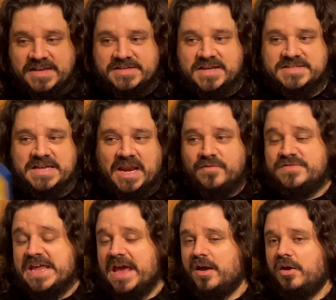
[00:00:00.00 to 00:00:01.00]
It does kind of
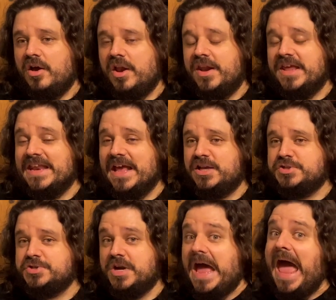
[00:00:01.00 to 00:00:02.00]
tack on an
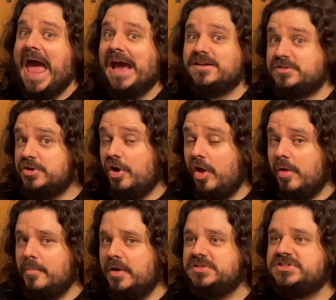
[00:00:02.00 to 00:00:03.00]
extra act,
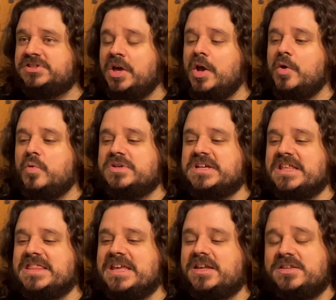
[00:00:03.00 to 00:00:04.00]
almost, which I
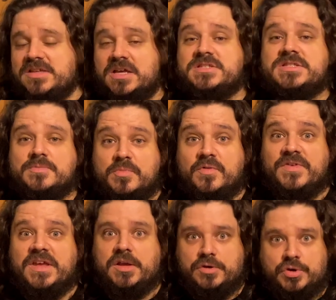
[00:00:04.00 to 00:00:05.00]
think does the
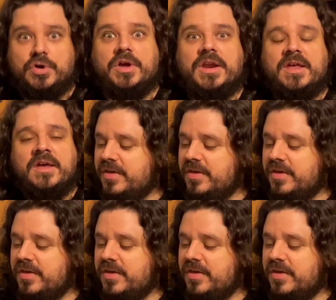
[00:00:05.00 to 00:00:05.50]
movie good.